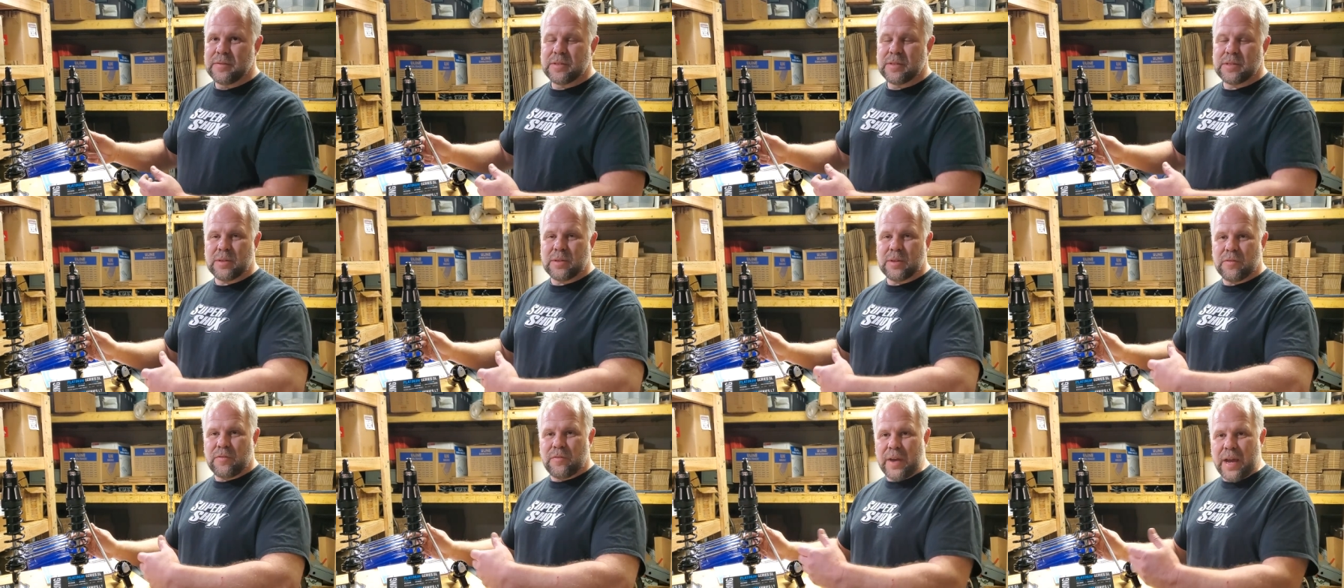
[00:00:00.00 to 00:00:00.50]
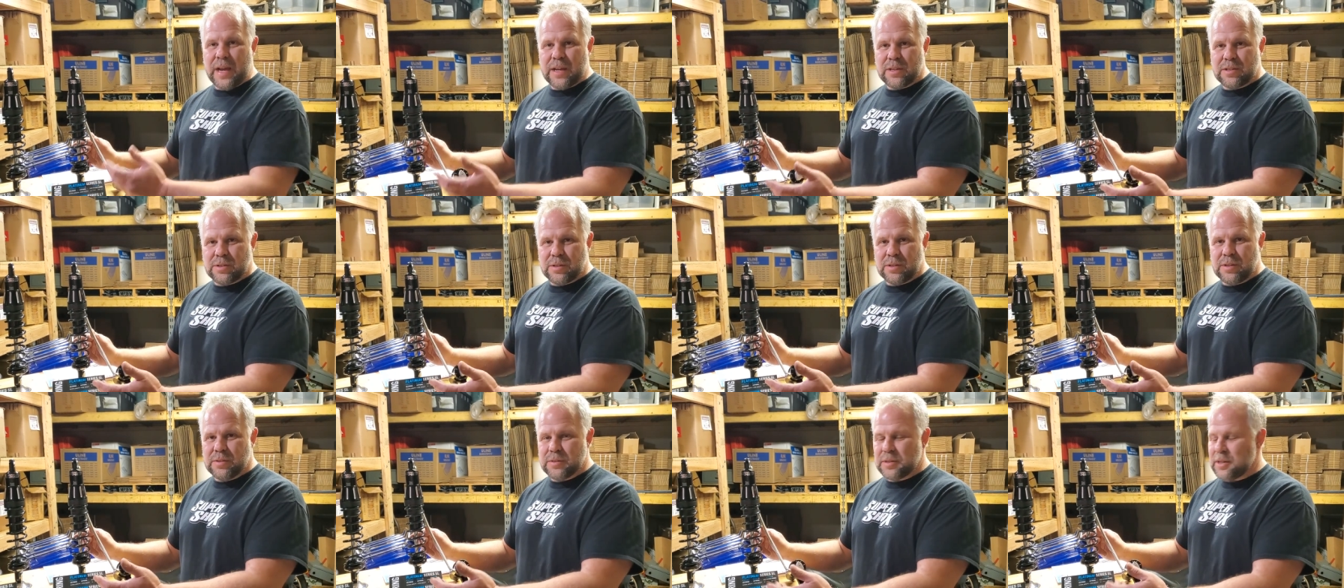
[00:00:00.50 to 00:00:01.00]
So the
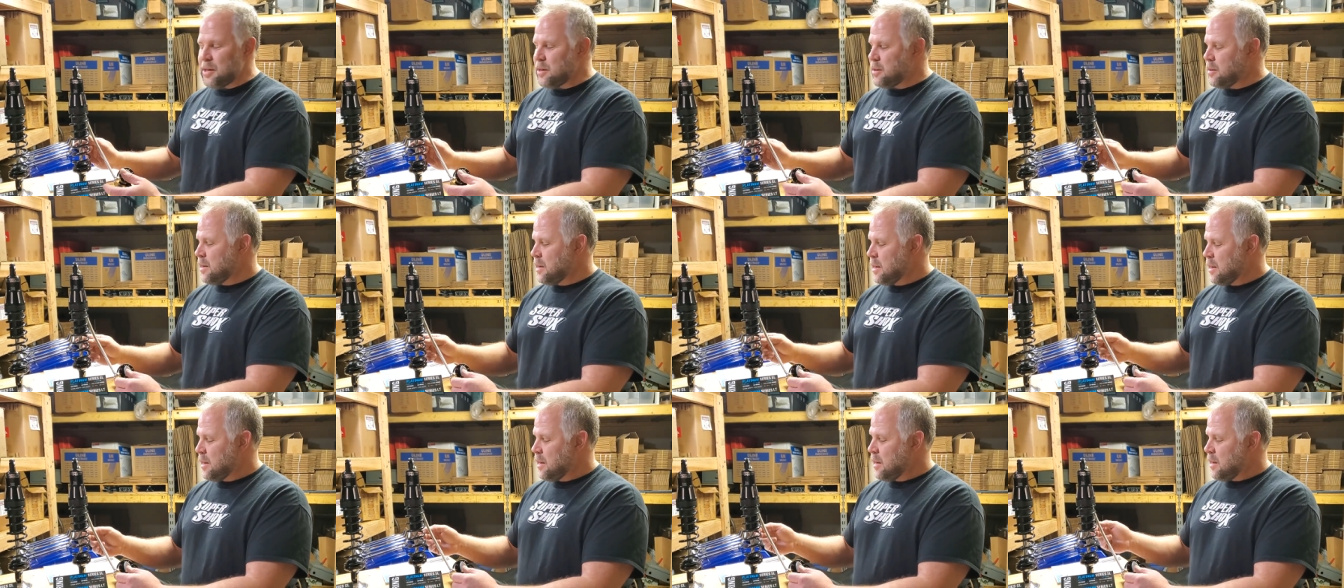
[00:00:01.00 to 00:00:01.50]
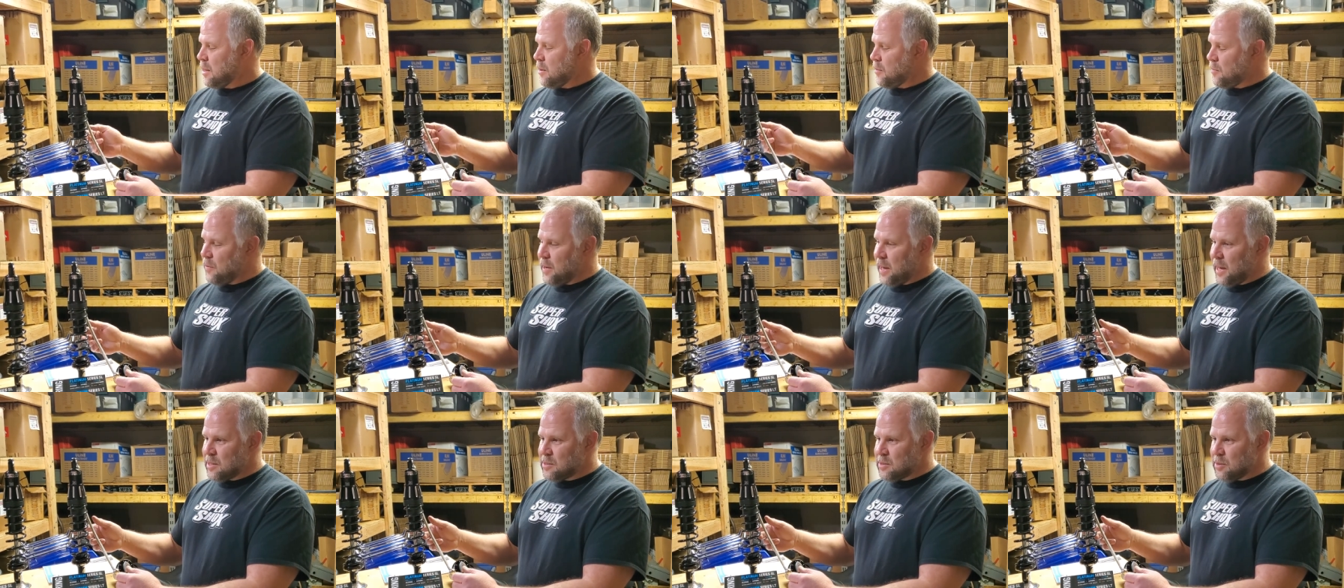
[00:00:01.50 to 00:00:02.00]
faster you go, the
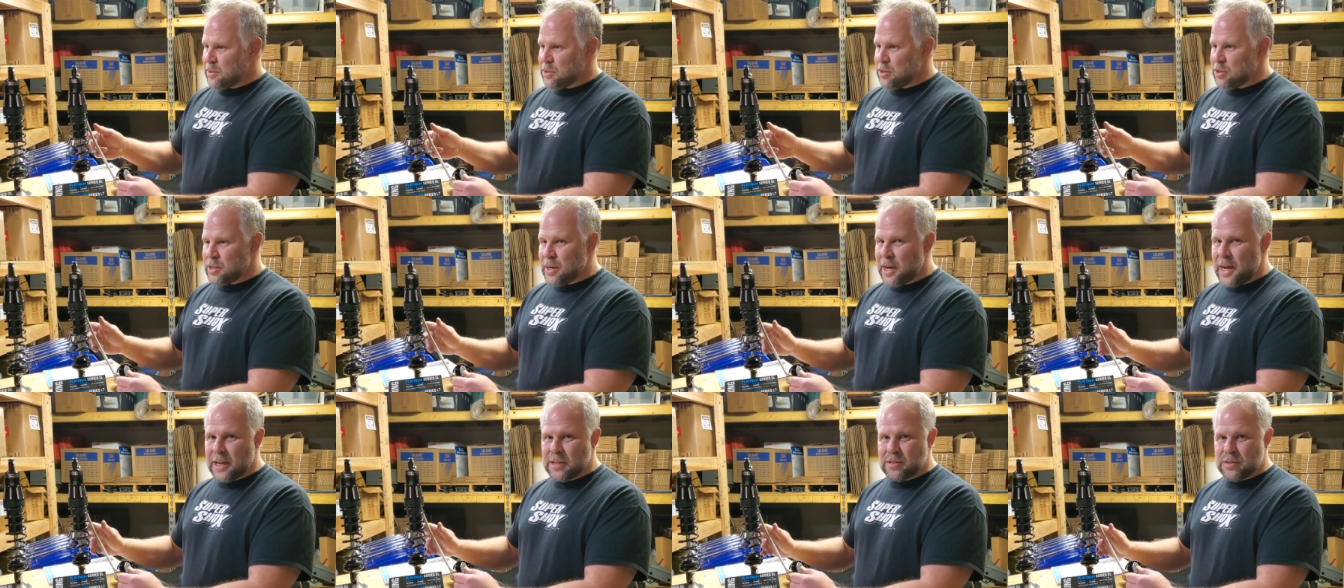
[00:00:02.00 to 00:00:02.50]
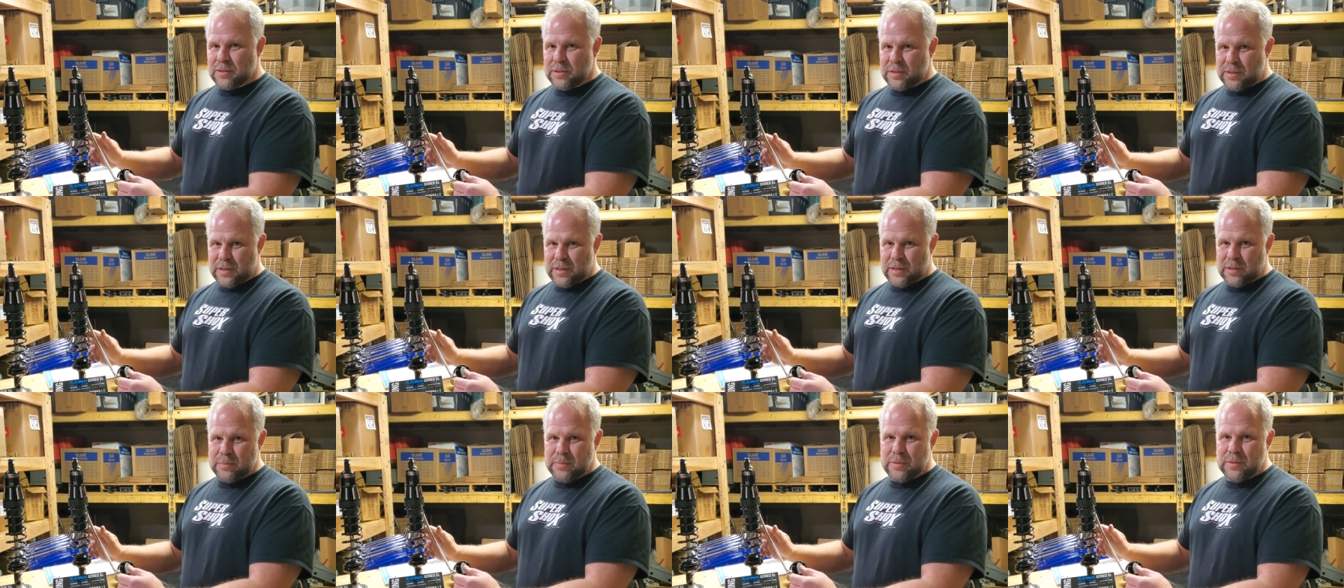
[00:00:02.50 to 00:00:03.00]
faster the shocks are
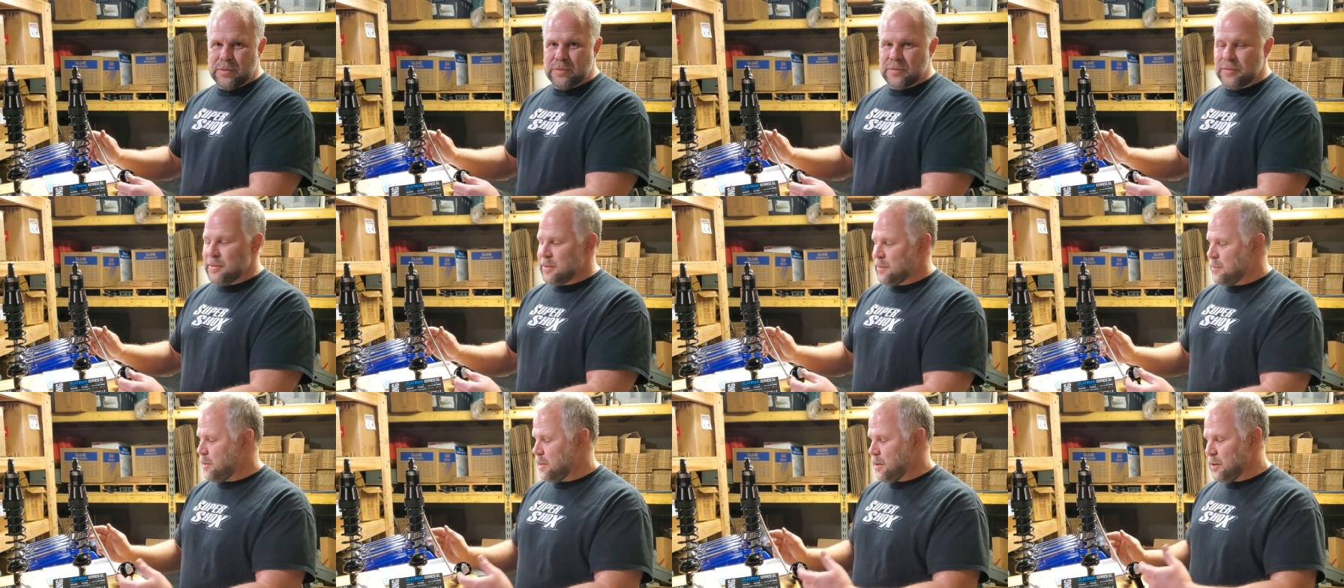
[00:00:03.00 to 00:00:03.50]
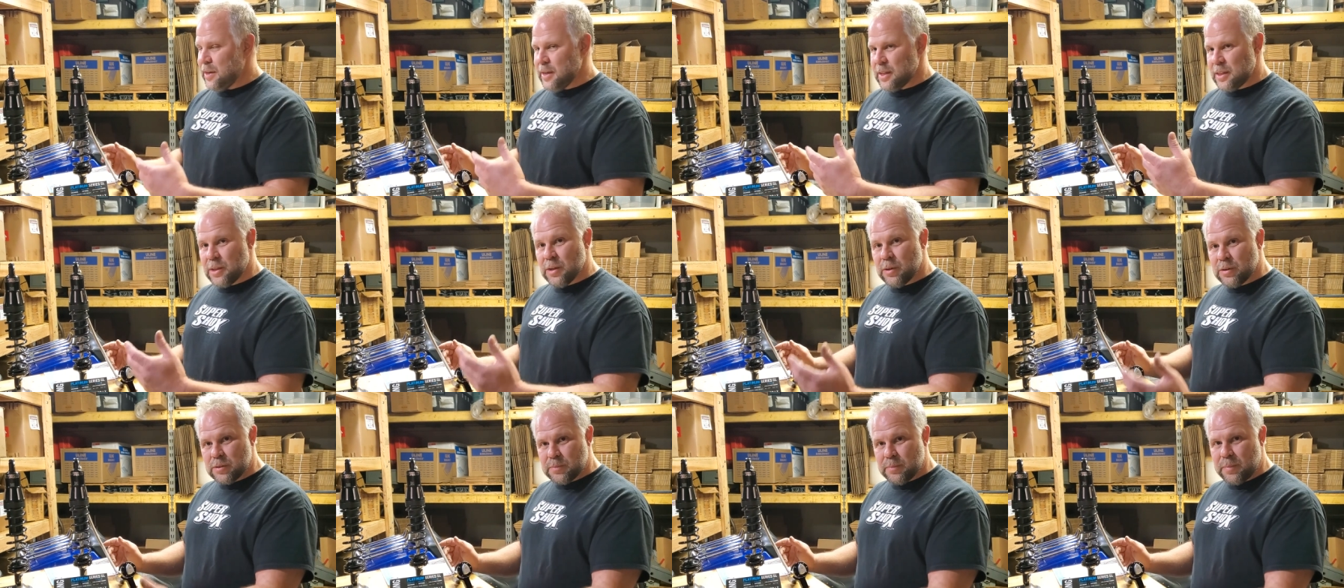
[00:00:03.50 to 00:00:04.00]
going to move when you hit
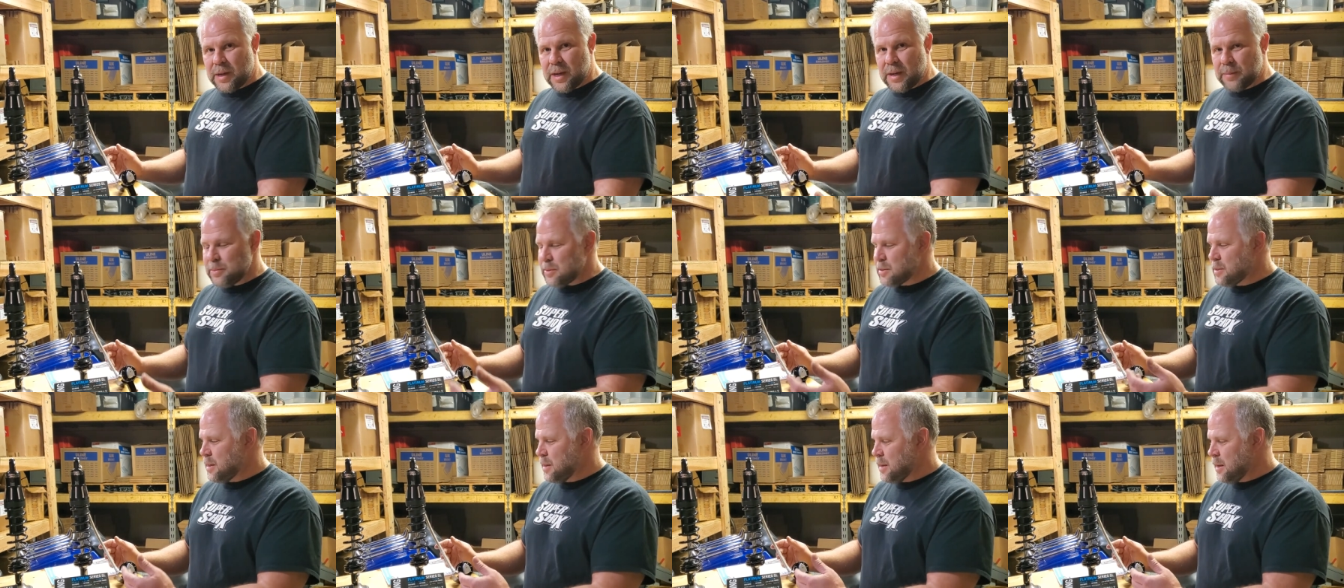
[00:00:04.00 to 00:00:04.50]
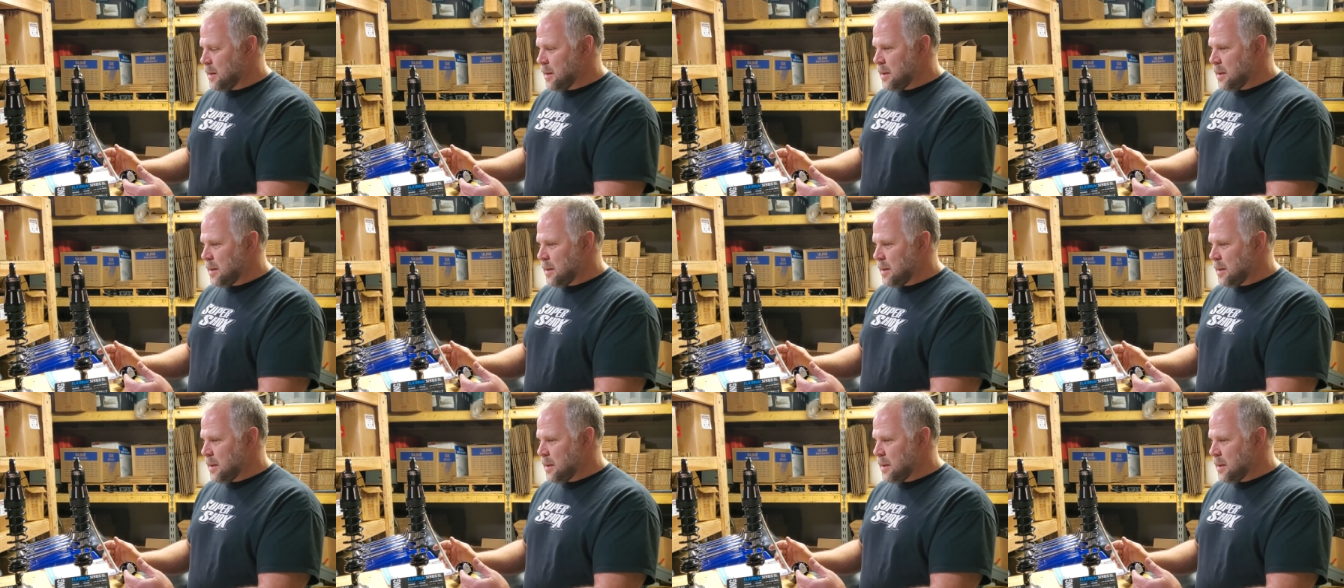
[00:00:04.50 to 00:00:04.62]
those bumps.